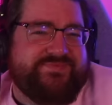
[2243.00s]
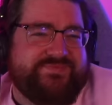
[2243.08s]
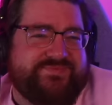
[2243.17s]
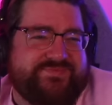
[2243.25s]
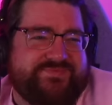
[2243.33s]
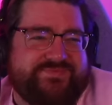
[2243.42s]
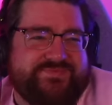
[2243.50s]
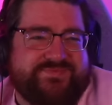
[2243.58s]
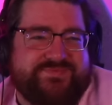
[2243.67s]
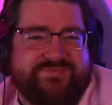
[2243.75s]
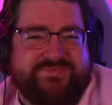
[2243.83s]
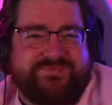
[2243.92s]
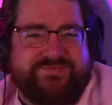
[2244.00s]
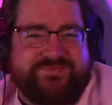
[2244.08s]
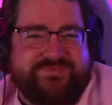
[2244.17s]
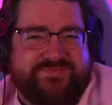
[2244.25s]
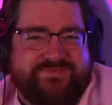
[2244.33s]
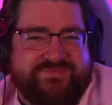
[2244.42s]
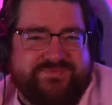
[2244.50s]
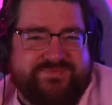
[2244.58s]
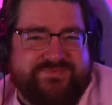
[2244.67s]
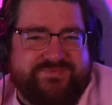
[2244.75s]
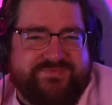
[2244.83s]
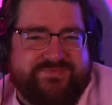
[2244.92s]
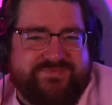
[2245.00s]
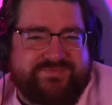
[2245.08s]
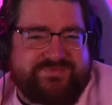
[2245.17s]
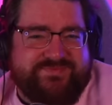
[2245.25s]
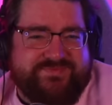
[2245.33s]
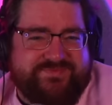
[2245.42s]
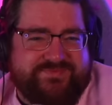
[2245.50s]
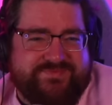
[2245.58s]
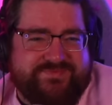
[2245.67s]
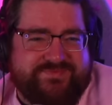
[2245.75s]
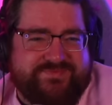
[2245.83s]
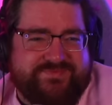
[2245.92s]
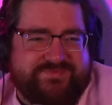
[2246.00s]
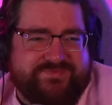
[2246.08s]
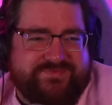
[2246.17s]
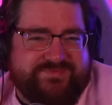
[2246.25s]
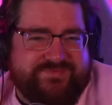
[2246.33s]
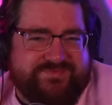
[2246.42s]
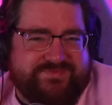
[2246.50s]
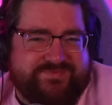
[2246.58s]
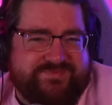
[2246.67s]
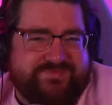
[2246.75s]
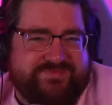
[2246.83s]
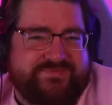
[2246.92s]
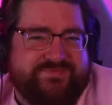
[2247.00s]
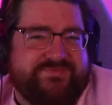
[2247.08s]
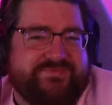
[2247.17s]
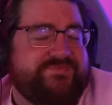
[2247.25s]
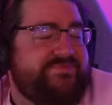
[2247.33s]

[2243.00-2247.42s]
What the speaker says: [no speech]